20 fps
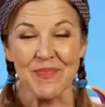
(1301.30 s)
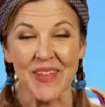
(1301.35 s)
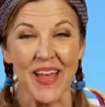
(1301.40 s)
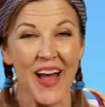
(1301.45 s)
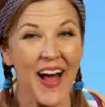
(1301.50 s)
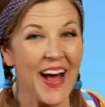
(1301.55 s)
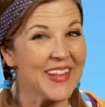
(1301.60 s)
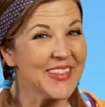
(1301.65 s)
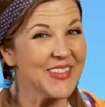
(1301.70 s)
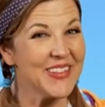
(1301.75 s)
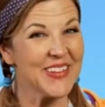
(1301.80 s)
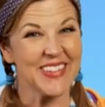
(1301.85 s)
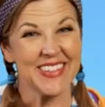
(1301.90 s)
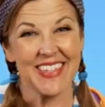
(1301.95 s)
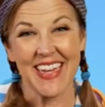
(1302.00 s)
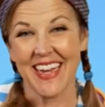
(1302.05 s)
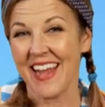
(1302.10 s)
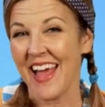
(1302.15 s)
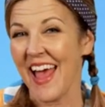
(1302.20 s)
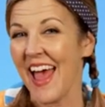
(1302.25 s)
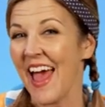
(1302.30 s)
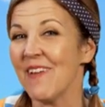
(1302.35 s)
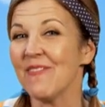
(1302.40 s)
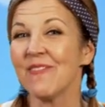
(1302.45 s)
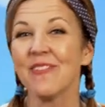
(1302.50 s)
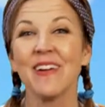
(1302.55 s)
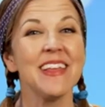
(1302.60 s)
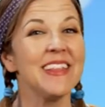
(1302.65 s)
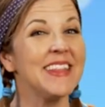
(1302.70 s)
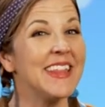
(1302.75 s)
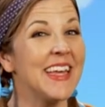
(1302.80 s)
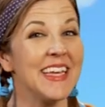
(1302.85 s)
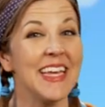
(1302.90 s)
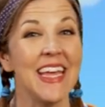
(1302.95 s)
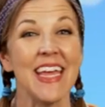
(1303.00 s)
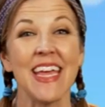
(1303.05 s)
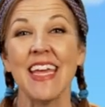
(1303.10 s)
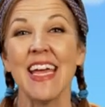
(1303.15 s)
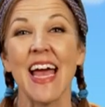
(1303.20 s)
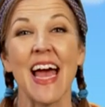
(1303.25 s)
God looked at everything
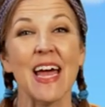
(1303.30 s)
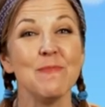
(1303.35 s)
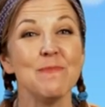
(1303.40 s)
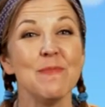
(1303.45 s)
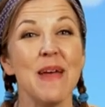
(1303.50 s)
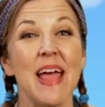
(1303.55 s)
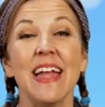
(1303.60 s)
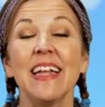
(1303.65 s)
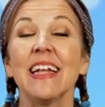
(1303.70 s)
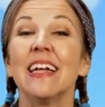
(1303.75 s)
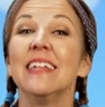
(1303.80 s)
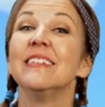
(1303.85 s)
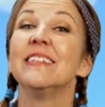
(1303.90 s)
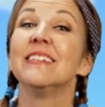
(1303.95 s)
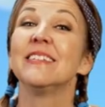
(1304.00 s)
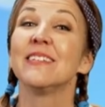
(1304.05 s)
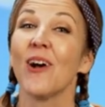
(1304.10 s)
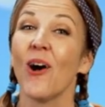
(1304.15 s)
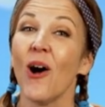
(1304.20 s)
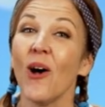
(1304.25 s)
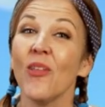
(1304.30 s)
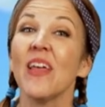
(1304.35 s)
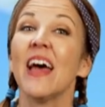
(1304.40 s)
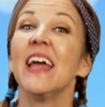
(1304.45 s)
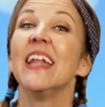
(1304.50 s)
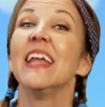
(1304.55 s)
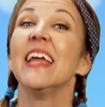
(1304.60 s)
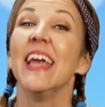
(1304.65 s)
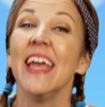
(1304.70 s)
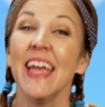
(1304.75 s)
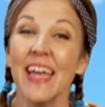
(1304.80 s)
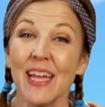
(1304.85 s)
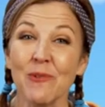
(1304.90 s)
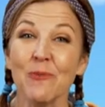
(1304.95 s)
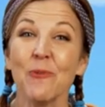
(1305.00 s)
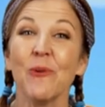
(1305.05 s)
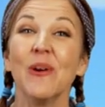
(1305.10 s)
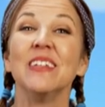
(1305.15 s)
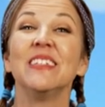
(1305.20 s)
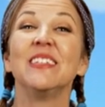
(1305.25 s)
he had made and saw that it
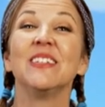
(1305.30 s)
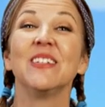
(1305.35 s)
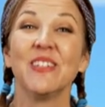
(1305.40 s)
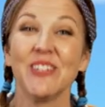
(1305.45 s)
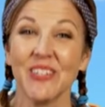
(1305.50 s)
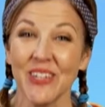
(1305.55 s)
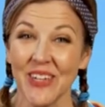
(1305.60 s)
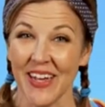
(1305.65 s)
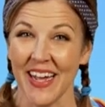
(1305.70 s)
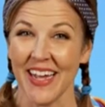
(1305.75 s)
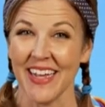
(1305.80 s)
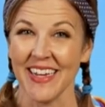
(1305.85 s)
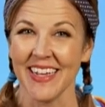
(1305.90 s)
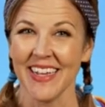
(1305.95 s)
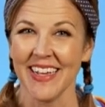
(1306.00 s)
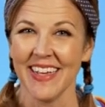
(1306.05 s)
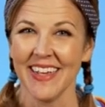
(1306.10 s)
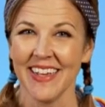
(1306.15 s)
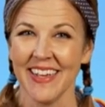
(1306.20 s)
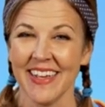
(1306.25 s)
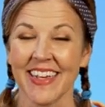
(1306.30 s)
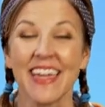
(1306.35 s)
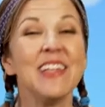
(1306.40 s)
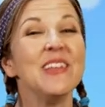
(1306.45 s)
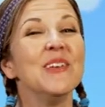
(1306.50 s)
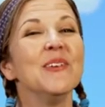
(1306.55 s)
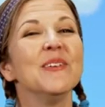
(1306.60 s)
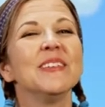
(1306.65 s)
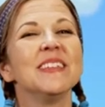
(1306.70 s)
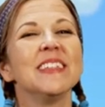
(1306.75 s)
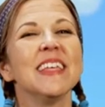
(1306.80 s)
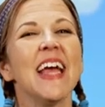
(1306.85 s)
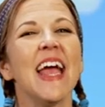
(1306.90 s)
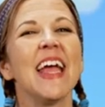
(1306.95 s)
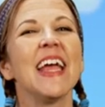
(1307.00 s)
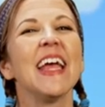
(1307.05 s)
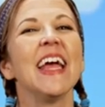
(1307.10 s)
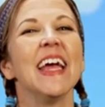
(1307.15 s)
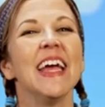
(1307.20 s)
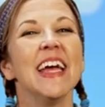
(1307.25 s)
was good. Can you
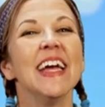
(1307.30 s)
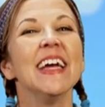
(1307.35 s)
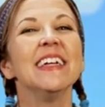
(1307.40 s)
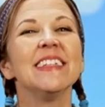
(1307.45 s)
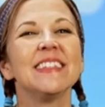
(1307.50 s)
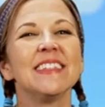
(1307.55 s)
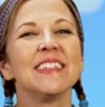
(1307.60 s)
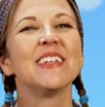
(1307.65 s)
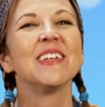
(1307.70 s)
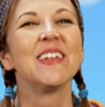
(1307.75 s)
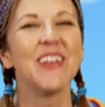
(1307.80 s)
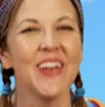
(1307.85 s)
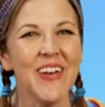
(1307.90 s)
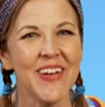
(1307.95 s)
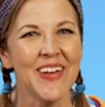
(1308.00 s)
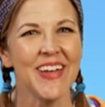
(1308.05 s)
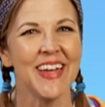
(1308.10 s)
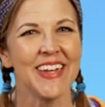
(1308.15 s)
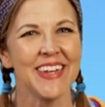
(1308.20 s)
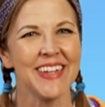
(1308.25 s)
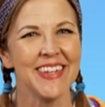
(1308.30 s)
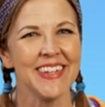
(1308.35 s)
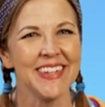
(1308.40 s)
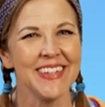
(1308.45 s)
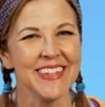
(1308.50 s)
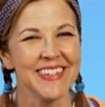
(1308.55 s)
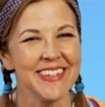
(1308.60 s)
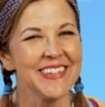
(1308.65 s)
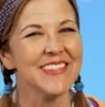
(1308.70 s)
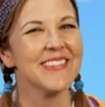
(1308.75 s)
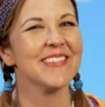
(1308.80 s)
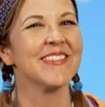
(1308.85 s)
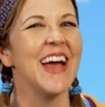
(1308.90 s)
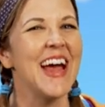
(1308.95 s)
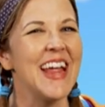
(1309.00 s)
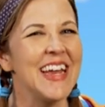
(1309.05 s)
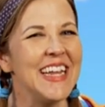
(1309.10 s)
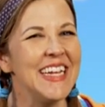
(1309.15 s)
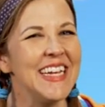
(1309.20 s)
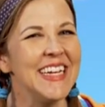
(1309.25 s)
say, it's good?
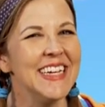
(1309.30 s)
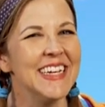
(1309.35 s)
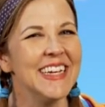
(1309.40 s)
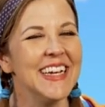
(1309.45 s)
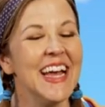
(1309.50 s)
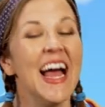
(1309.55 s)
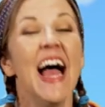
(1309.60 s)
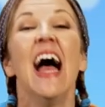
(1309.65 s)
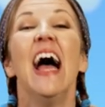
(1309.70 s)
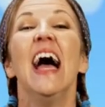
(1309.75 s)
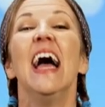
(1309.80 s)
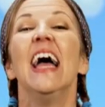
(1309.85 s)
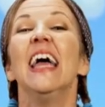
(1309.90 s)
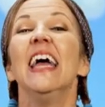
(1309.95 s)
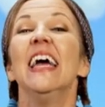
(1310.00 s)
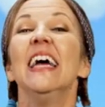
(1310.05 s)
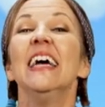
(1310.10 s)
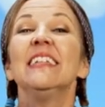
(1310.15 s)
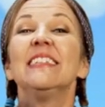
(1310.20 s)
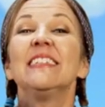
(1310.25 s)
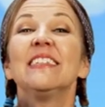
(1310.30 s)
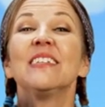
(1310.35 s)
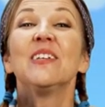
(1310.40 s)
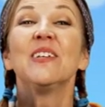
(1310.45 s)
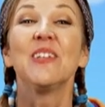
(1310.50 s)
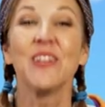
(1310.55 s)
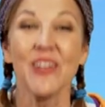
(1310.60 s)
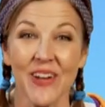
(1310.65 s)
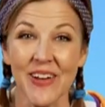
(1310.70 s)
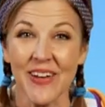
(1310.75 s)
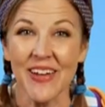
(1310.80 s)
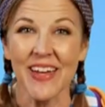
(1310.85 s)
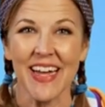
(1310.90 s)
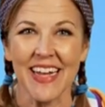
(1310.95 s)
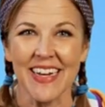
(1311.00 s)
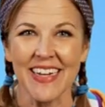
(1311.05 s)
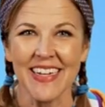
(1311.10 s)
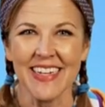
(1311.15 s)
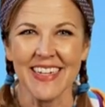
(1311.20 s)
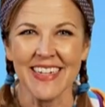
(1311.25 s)
Ready? It's
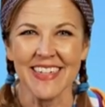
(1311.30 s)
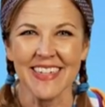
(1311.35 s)
good.